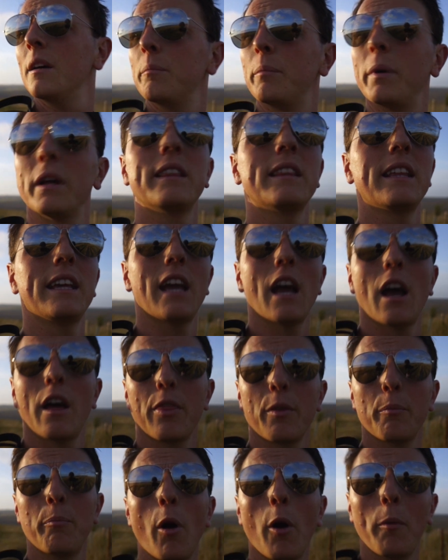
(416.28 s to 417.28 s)
But the, uh,
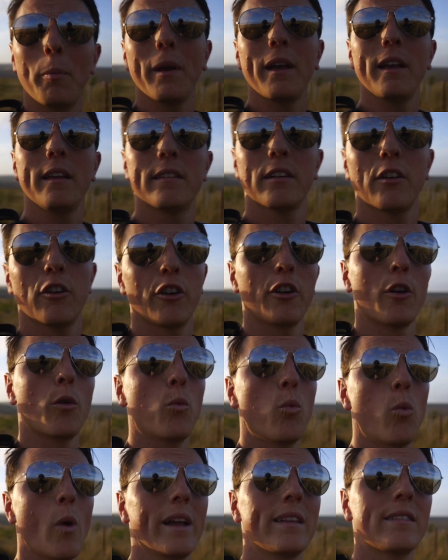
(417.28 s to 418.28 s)
the poppies are on a
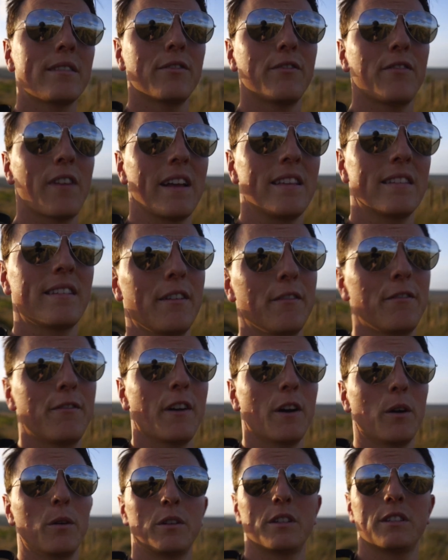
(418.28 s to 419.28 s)
west facing
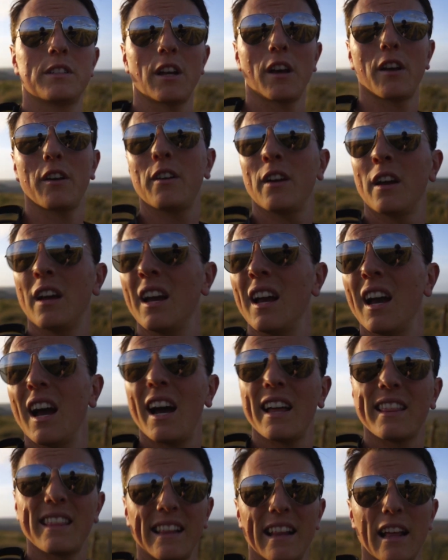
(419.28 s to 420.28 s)
field. So
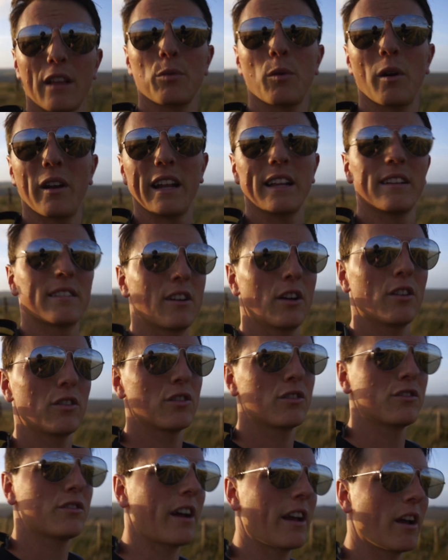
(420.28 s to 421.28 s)
I think that's what I need to
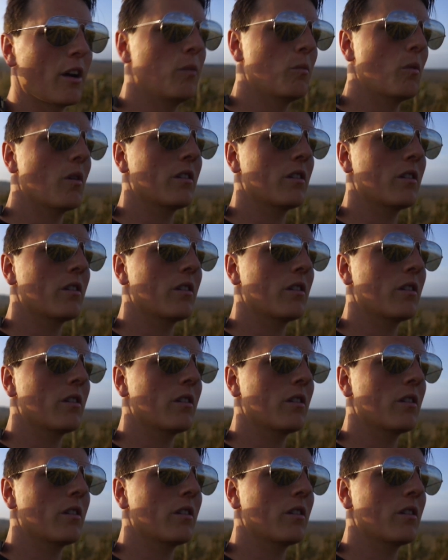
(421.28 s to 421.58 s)
concentrate on